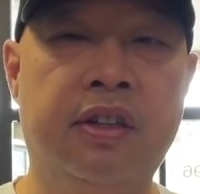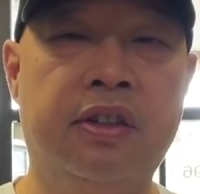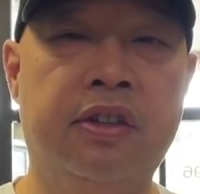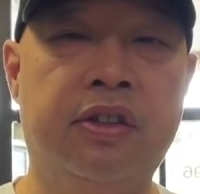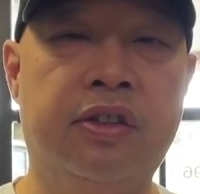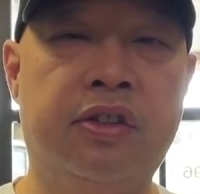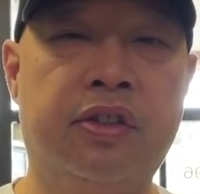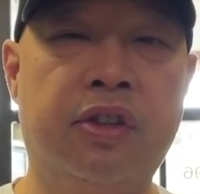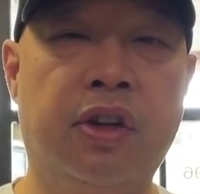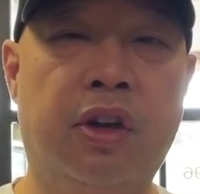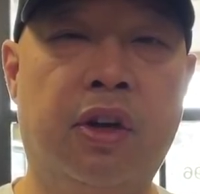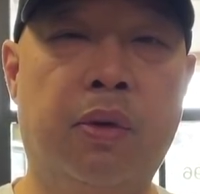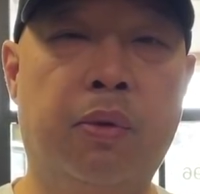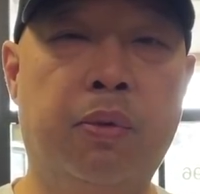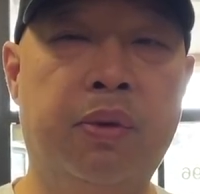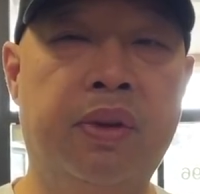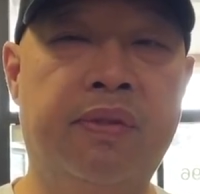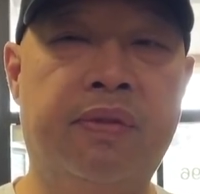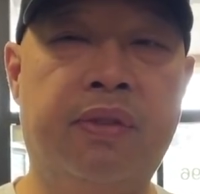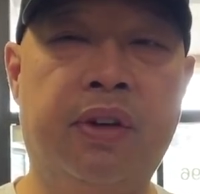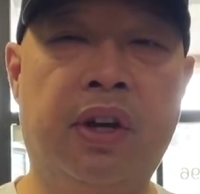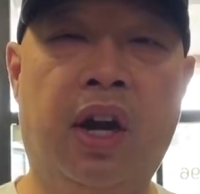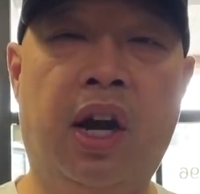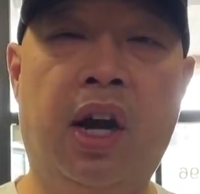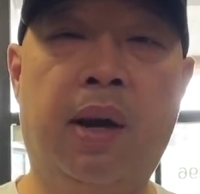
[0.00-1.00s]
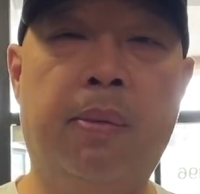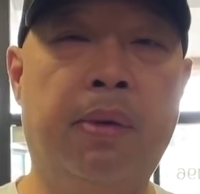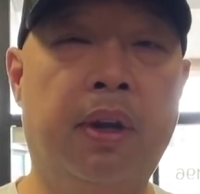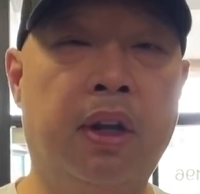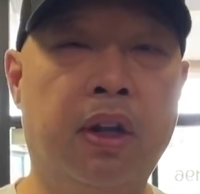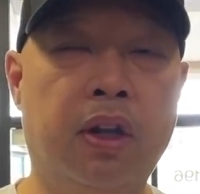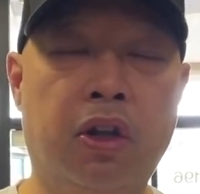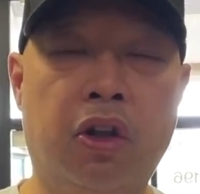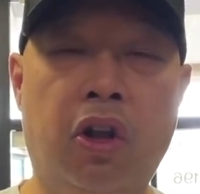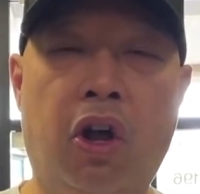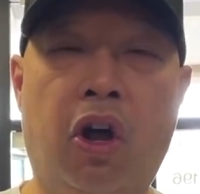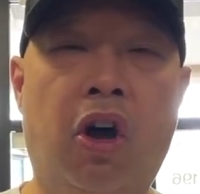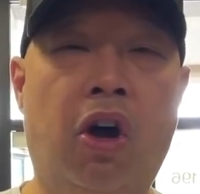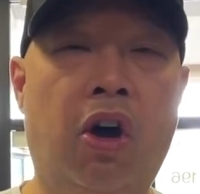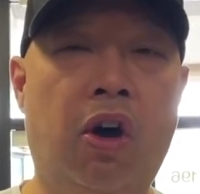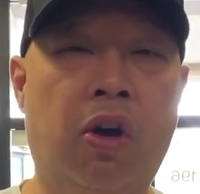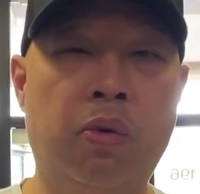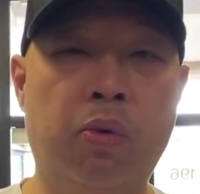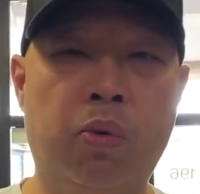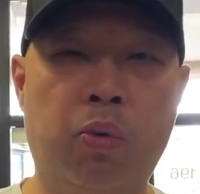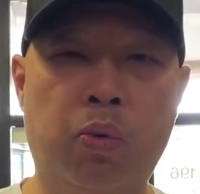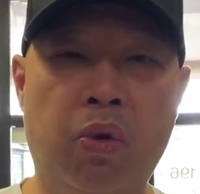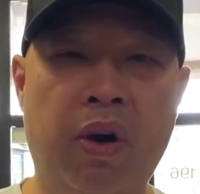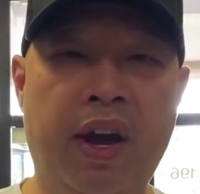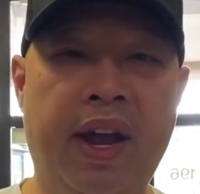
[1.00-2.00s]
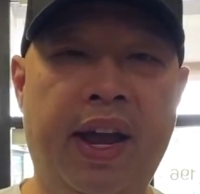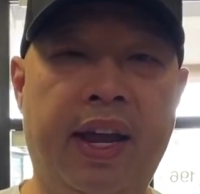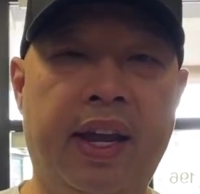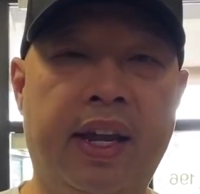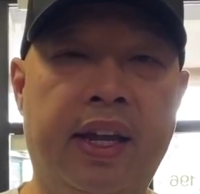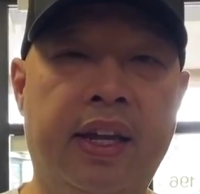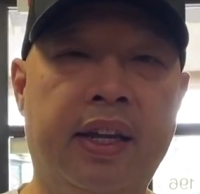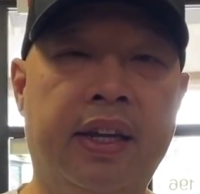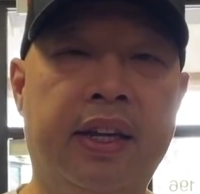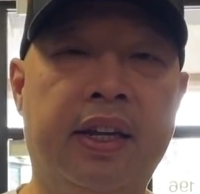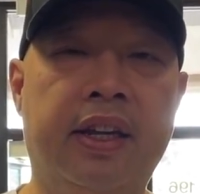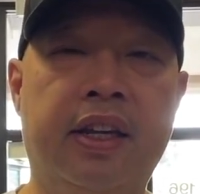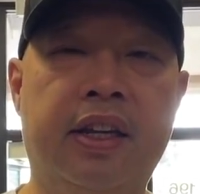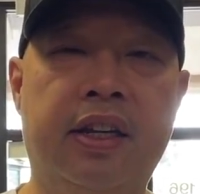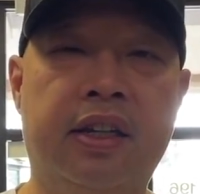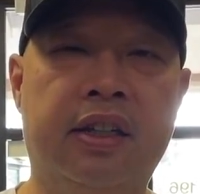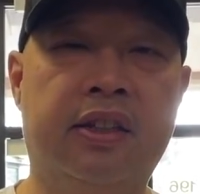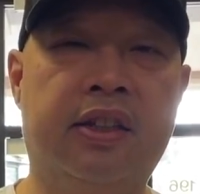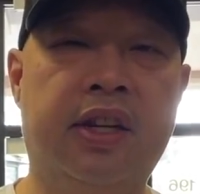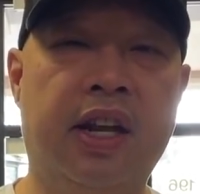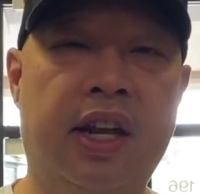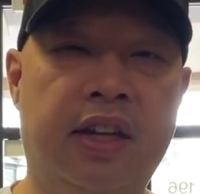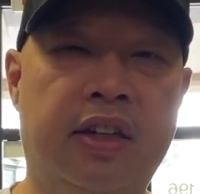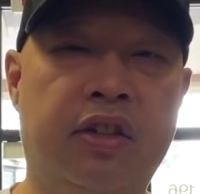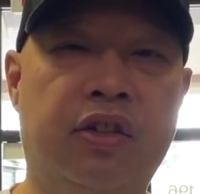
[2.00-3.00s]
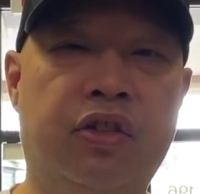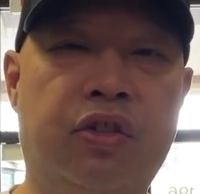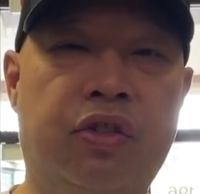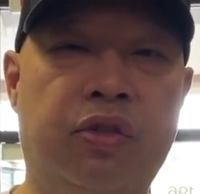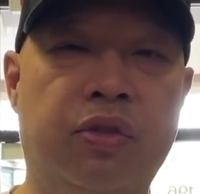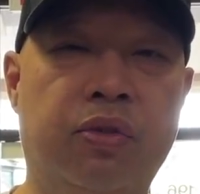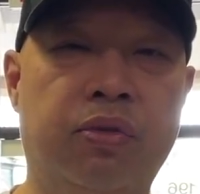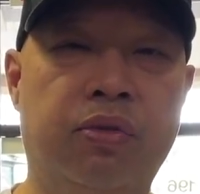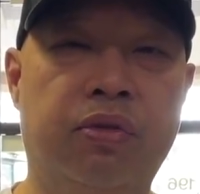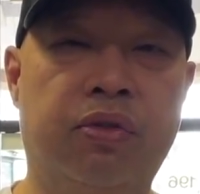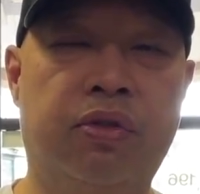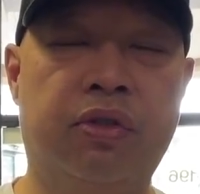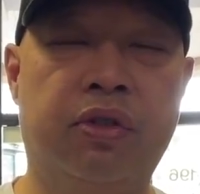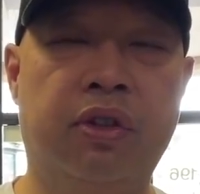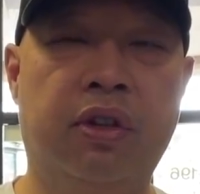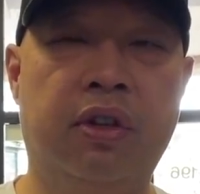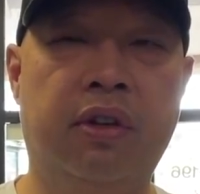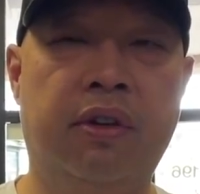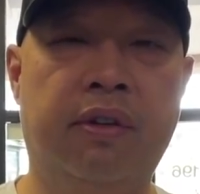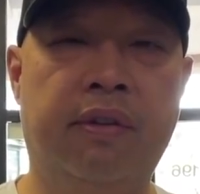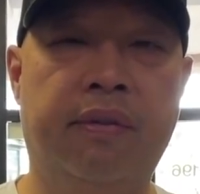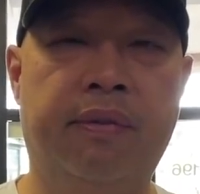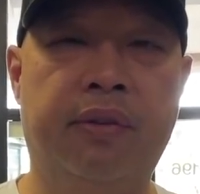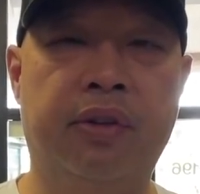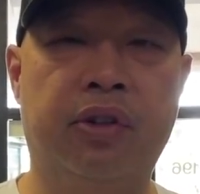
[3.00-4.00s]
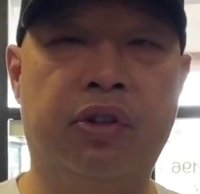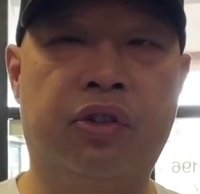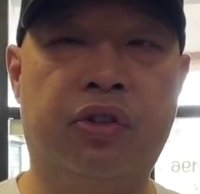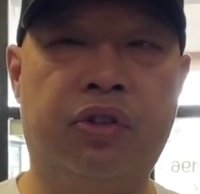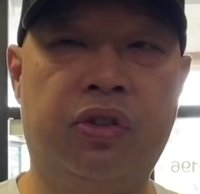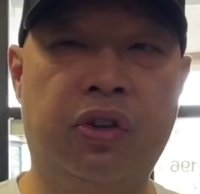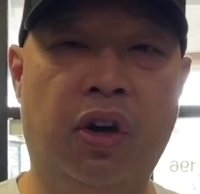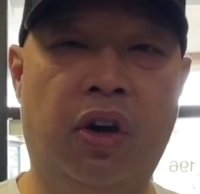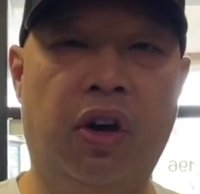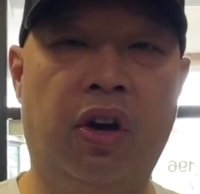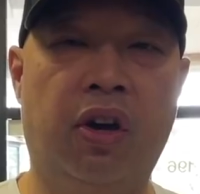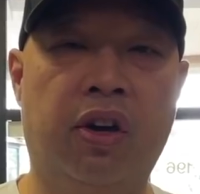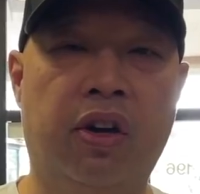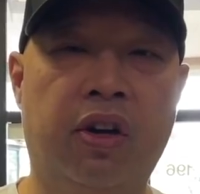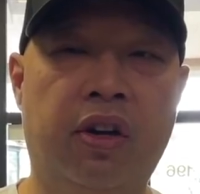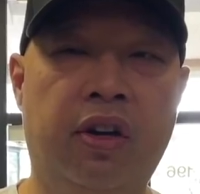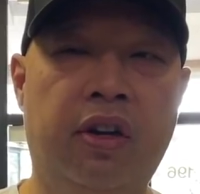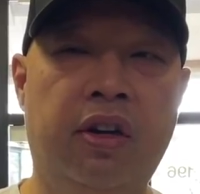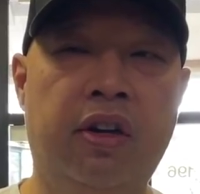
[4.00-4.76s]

So we've come a long way in tennis shoes, for sure.